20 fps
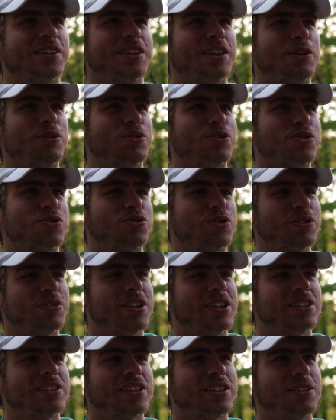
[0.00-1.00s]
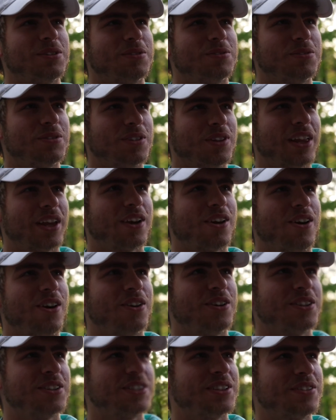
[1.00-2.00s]
They were street racing with like
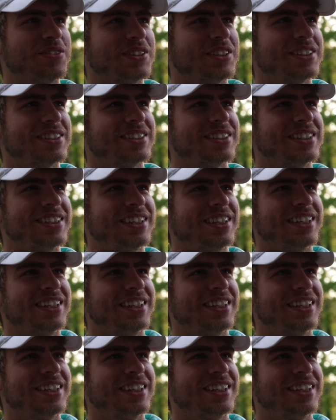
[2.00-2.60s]
Honda Civics,